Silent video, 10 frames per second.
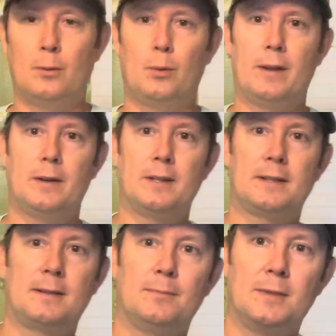whether
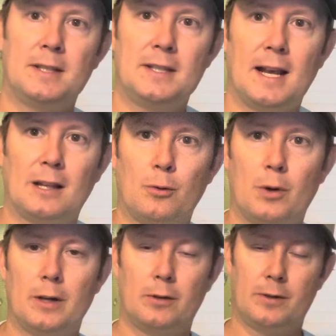it's this yellow
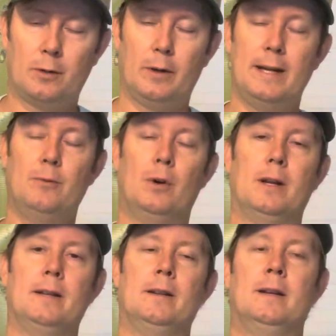one or the green
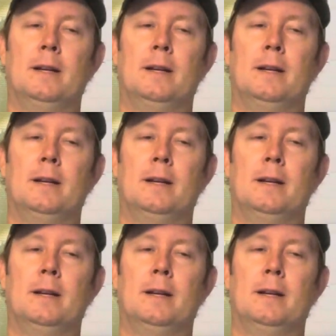one,